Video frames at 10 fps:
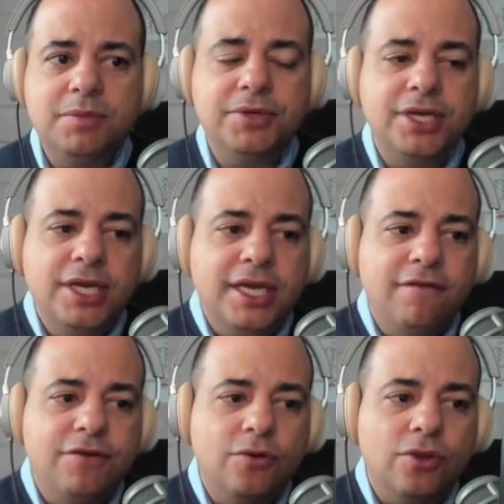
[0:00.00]
But
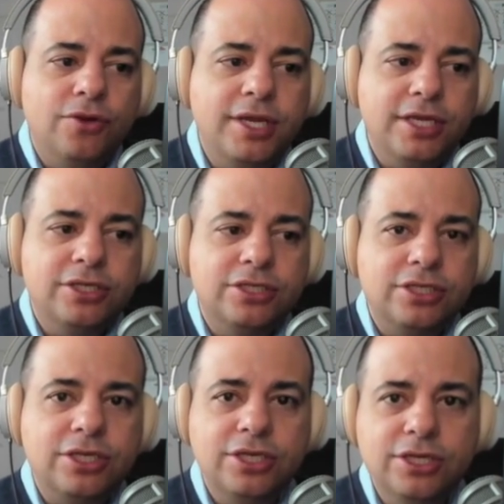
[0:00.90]
if you're looking to
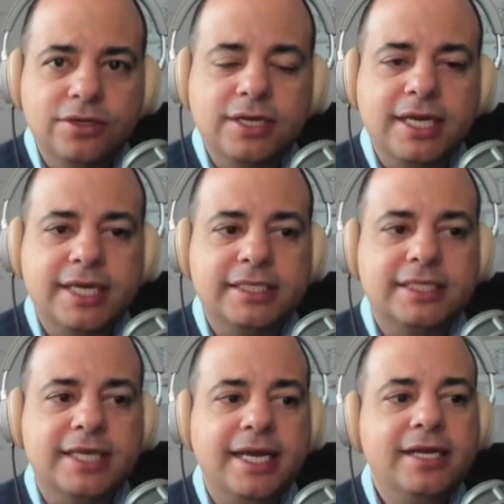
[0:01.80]
secure
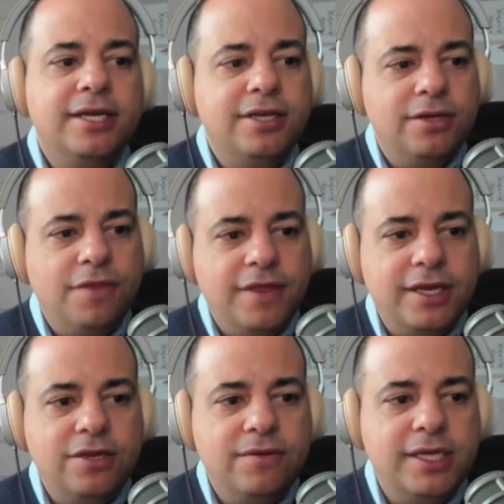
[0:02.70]
against that,
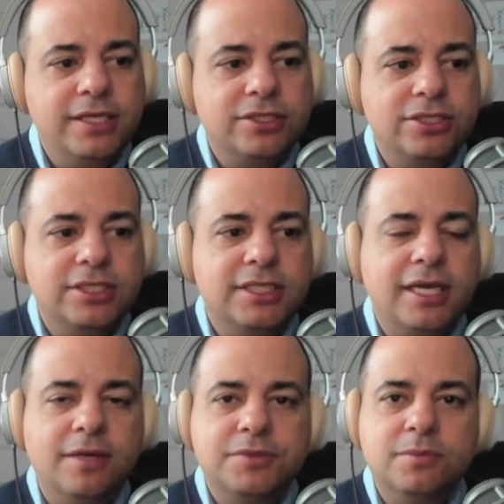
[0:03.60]
then you need to
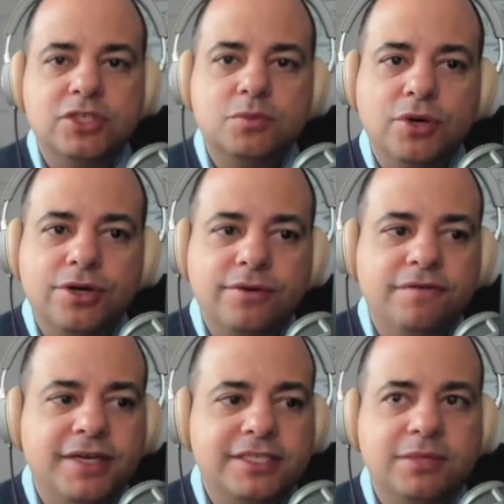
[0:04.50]
set up some smarter
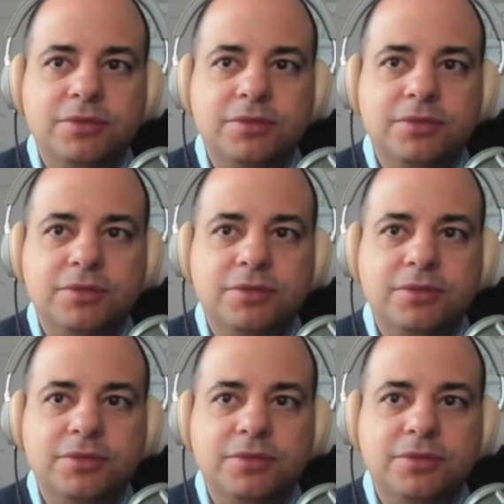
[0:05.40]
investing.